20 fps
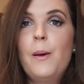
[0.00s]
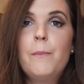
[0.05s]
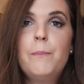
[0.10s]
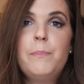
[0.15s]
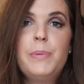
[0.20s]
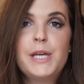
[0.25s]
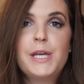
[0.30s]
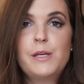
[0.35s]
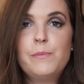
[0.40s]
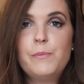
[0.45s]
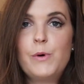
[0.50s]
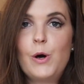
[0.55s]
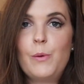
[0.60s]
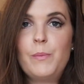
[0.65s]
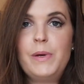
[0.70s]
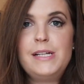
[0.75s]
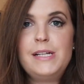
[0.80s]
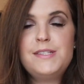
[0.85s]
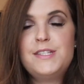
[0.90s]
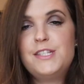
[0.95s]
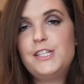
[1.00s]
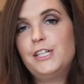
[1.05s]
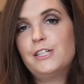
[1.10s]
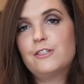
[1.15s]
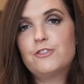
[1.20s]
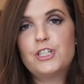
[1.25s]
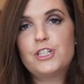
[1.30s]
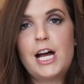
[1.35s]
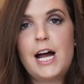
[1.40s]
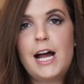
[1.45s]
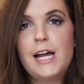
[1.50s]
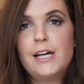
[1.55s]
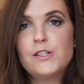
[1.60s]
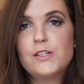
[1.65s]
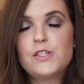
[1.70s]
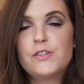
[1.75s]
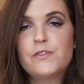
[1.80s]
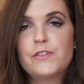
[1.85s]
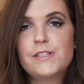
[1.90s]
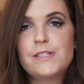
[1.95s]
big moments, your
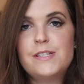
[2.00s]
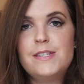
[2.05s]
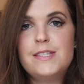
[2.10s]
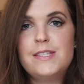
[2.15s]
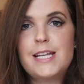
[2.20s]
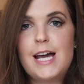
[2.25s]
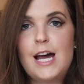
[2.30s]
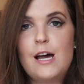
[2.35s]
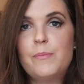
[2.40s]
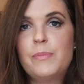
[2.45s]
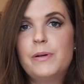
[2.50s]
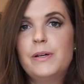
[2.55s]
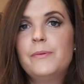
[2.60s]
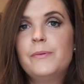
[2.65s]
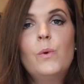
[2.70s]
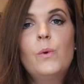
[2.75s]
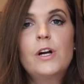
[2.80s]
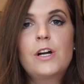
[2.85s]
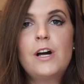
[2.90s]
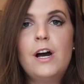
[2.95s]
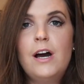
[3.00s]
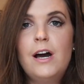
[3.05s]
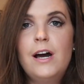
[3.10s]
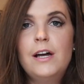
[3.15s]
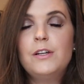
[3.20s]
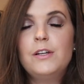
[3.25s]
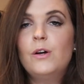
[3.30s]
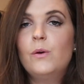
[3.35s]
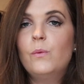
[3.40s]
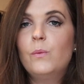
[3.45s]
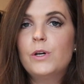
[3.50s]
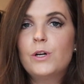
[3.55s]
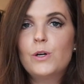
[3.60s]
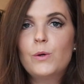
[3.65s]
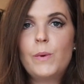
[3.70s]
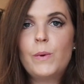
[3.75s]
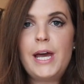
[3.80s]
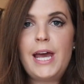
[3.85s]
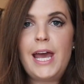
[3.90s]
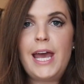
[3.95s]
child's first step. We're gone, we're
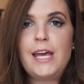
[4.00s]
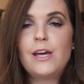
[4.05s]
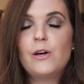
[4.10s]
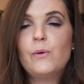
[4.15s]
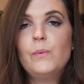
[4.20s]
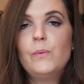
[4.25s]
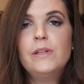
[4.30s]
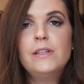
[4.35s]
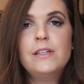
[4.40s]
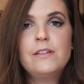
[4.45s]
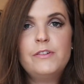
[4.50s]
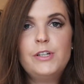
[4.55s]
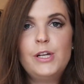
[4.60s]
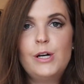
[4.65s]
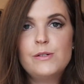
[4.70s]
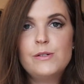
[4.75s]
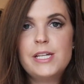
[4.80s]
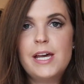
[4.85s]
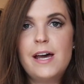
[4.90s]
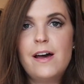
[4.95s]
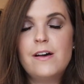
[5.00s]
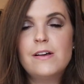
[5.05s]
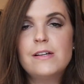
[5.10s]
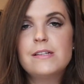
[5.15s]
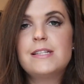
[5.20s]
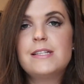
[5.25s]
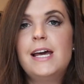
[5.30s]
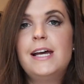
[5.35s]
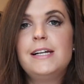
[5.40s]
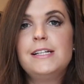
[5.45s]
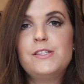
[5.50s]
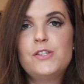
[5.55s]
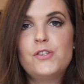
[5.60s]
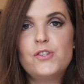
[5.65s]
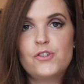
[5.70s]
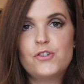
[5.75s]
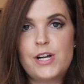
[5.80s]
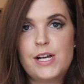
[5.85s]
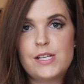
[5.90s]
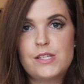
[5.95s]
away, we live in hotels, and it's
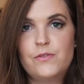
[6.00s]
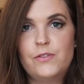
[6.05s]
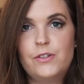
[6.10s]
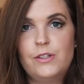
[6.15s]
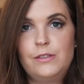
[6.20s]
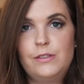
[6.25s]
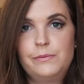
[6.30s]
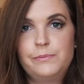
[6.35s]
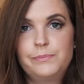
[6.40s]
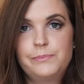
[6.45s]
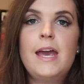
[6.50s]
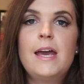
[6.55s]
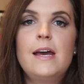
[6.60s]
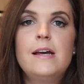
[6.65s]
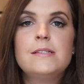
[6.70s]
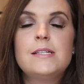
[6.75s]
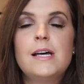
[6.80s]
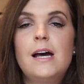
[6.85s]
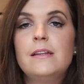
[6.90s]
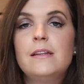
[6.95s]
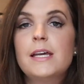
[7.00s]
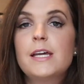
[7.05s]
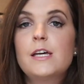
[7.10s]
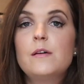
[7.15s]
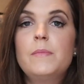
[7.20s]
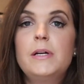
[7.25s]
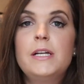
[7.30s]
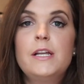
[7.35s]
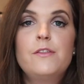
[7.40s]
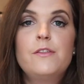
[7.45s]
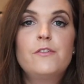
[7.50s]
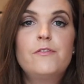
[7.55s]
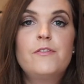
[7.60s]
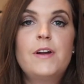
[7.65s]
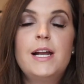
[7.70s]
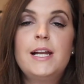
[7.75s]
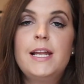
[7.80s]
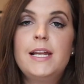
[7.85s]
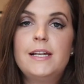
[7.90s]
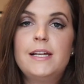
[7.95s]
stressful. And unlike a Monday through
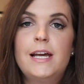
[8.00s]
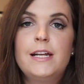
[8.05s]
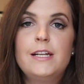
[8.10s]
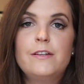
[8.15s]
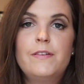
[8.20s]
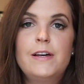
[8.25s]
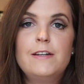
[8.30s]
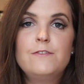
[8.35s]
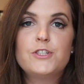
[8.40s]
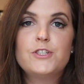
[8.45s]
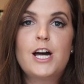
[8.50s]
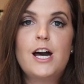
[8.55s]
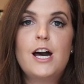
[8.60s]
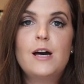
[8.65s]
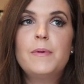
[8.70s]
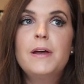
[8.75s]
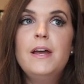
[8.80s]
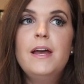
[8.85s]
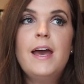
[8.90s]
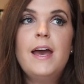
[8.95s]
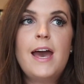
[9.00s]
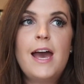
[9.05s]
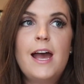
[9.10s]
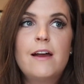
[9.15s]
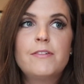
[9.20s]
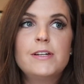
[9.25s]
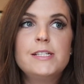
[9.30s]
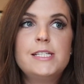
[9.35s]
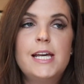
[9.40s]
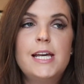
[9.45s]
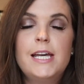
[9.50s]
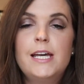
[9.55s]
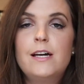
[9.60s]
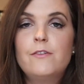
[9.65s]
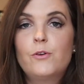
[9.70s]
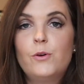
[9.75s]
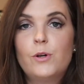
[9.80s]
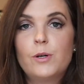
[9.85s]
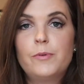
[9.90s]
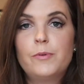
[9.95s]
Friday 9-to-5 job, every day of
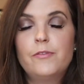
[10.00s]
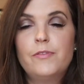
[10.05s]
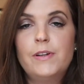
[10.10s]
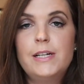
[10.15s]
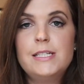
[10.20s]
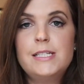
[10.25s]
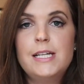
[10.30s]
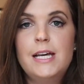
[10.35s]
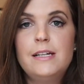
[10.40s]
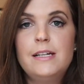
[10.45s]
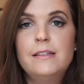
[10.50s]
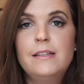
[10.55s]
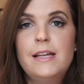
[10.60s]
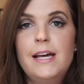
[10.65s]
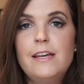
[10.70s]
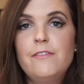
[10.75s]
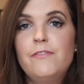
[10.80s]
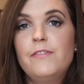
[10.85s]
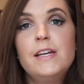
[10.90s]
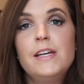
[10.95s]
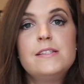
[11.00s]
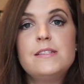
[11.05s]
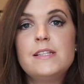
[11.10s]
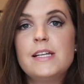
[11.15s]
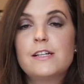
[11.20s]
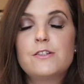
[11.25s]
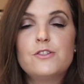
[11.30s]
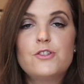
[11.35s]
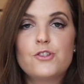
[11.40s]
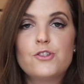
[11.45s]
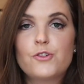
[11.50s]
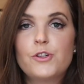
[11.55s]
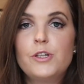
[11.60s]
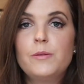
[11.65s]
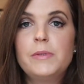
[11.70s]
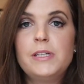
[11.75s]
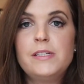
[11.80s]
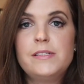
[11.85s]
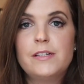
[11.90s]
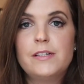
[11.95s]
corporate flight attendant life is
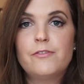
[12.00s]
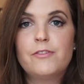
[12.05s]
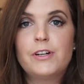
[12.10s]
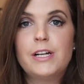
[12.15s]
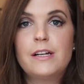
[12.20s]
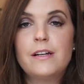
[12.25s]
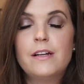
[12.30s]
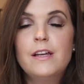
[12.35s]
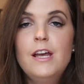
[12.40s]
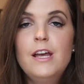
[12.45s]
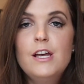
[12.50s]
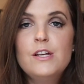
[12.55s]
extremely different.